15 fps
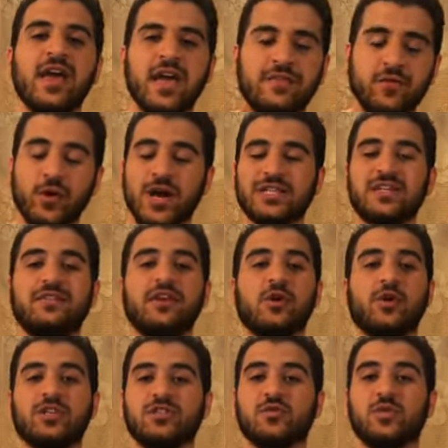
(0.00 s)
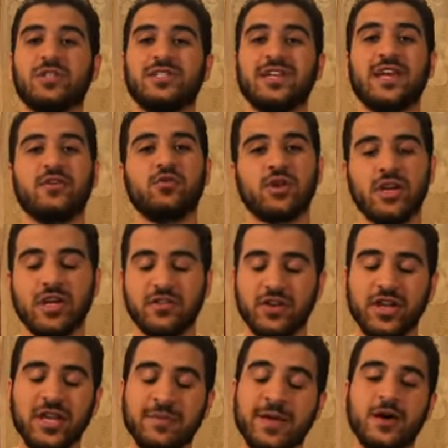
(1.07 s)
If you guys have any questions, once again, you can either
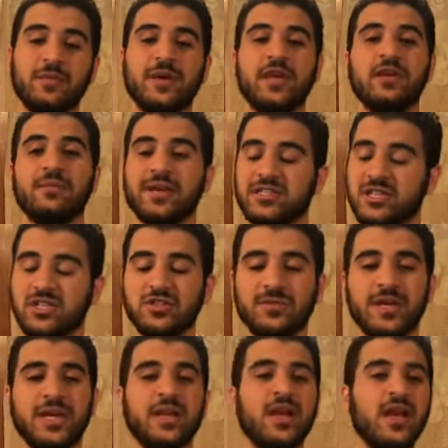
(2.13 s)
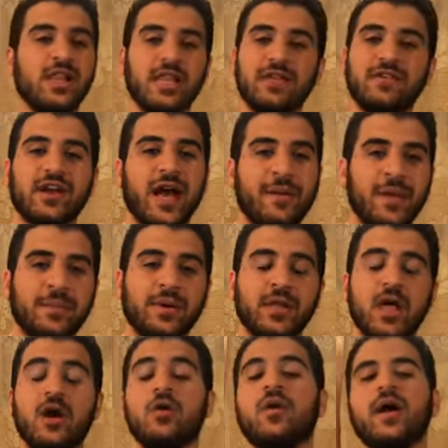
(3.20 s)
email me, message me, leave a comment
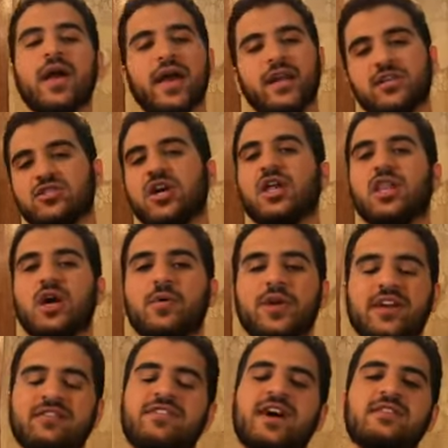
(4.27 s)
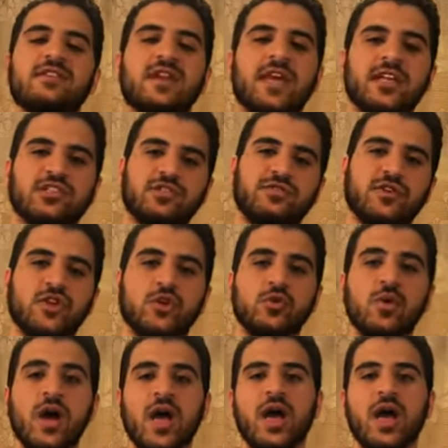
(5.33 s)
below, and inshallah we can find an answer for you.